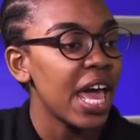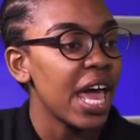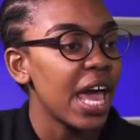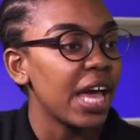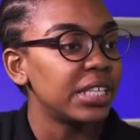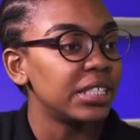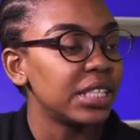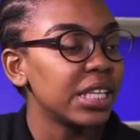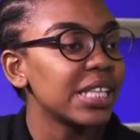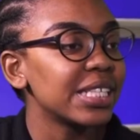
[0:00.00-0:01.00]
And the
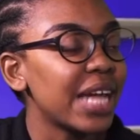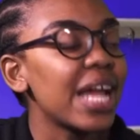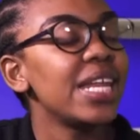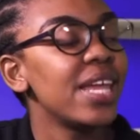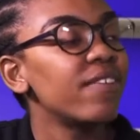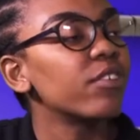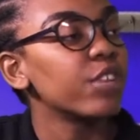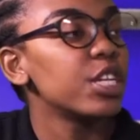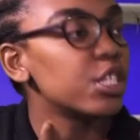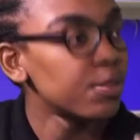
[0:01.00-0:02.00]
thing is that I never
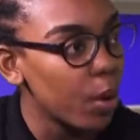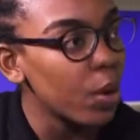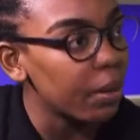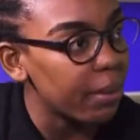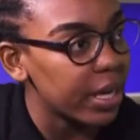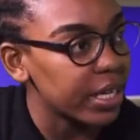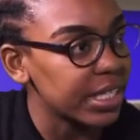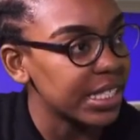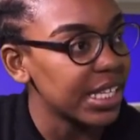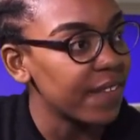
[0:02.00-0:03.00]
really spoke about
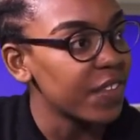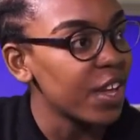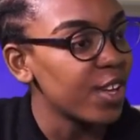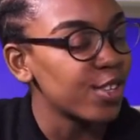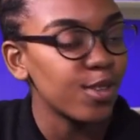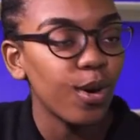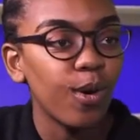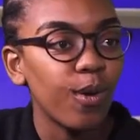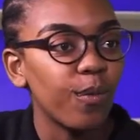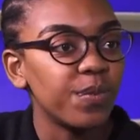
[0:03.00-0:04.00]
it.
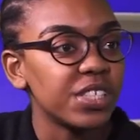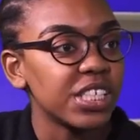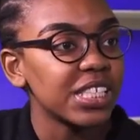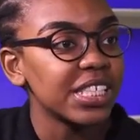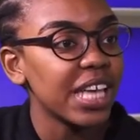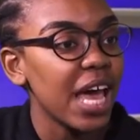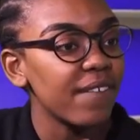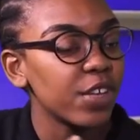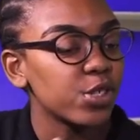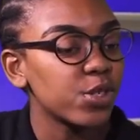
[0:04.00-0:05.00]
So just
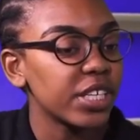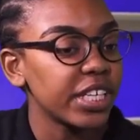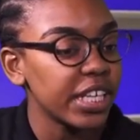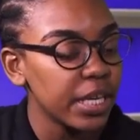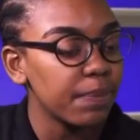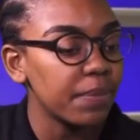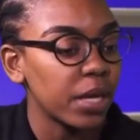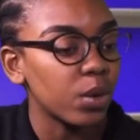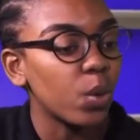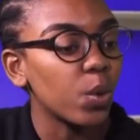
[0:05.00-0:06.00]
having to keep
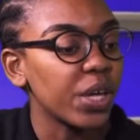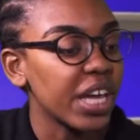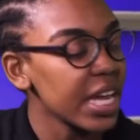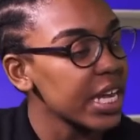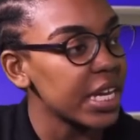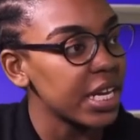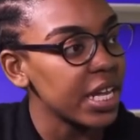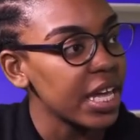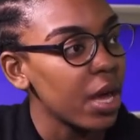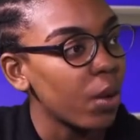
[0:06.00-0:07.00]
that all in
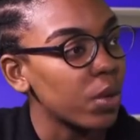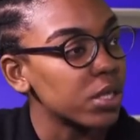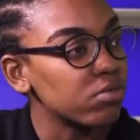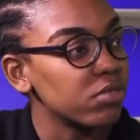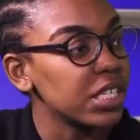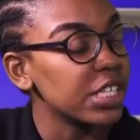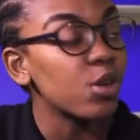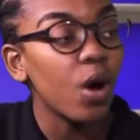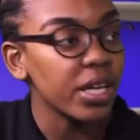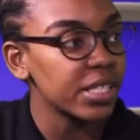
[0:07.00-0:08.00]
was really
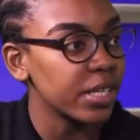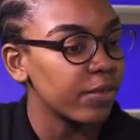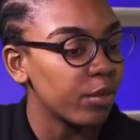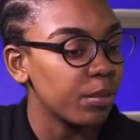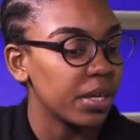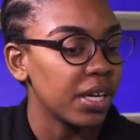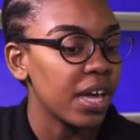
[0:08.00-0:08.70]
toxic for me.